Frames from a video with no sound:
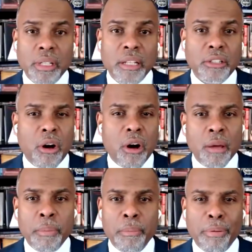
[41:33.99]
get
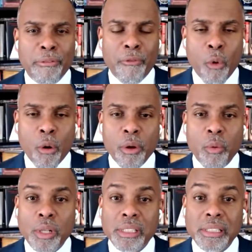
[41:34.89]
caught up in
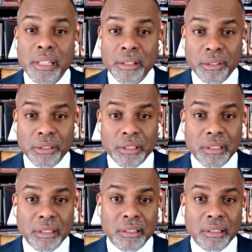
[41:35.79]
performing one's guilt.